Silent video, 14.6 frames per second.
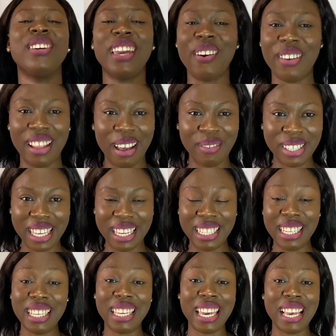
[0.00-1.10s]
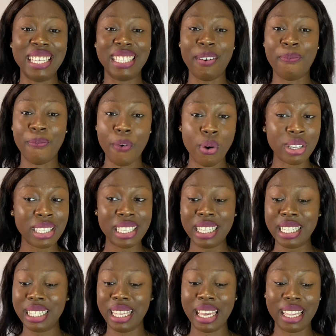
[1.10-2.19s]
you get what I'm saying? DDK is a force.
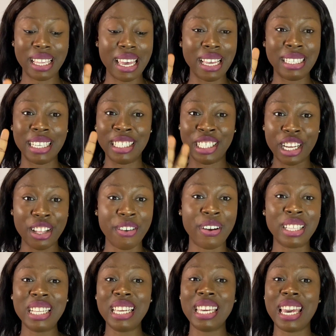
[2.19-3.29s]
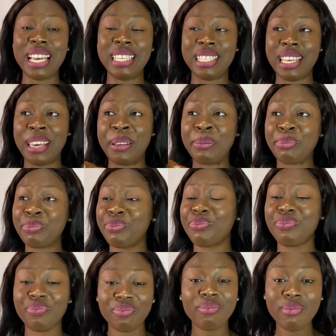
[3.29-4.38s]
DDK is a general. DDK is a...
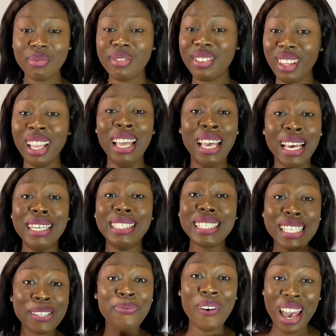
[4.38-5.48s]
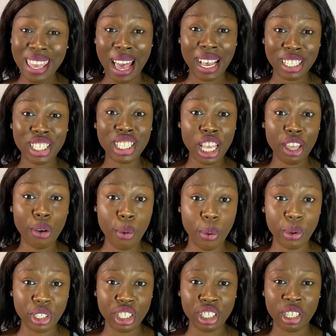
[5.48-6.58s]
She's fire. She's a
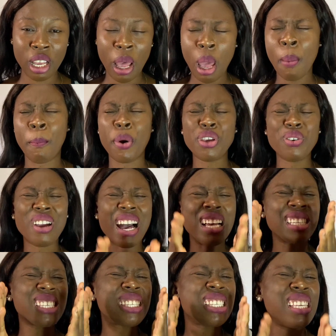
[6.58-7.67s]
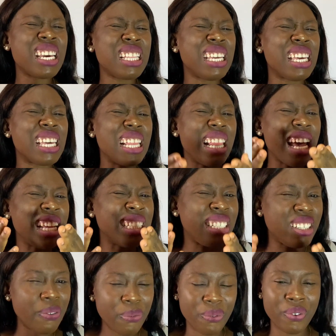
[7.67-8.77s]
coach. But you can see the clear
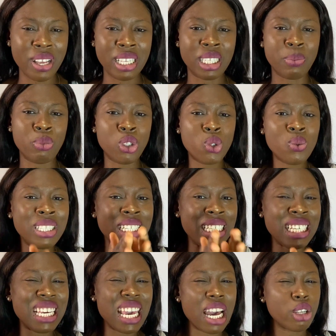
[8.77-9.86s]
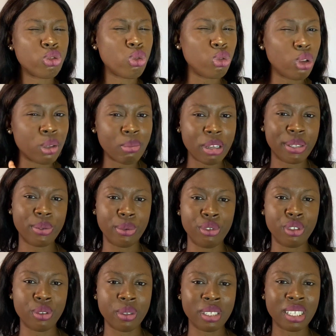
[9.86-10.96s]
difference between DDK and Tolulope
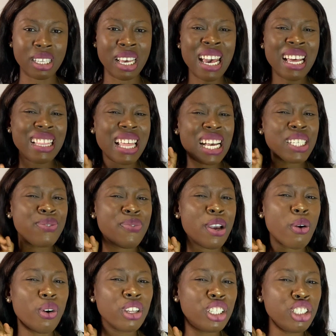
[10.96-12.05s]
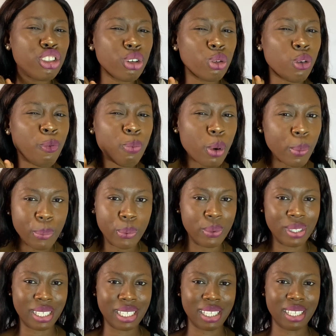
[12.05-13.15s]
Solutions. That's recognition of
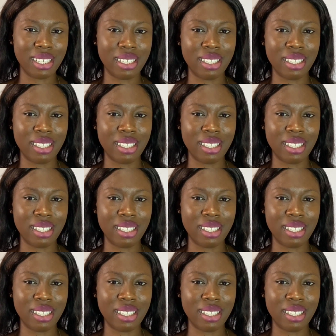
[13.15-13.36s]
purpose.